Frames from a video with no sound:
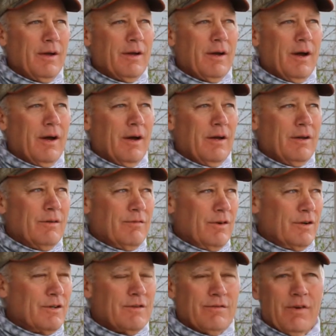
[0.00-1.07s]

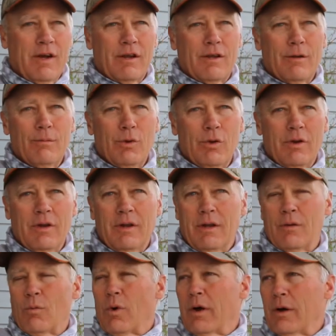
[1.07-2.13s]
diversified
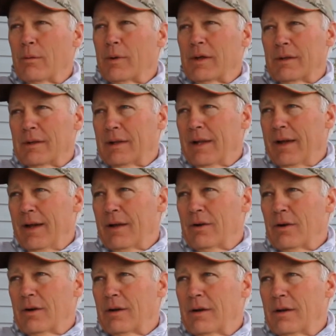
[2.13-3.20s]
community in Wyoming than
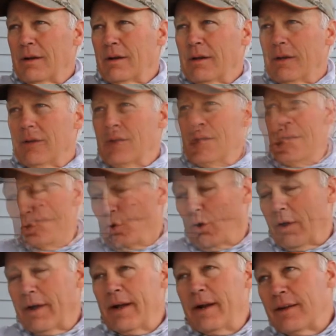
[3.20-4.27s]
Lander. It's a
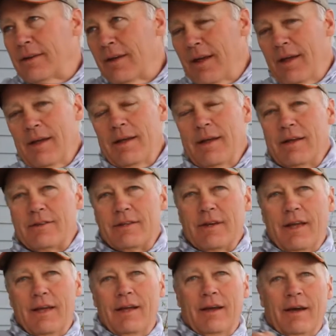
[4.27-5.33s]
jewel, and
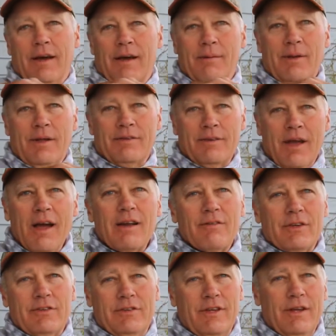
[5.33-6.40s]
it's kind of
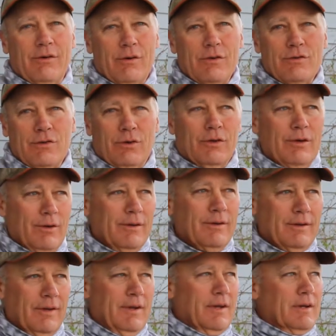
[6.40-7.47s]
a secret jewel, and
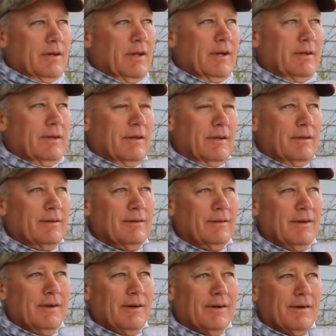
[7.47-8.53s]
like the,
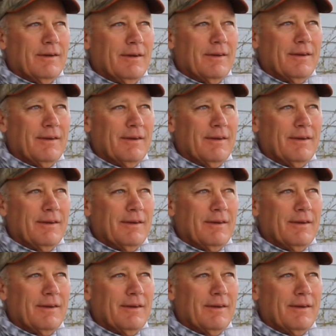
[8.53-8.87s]
you know,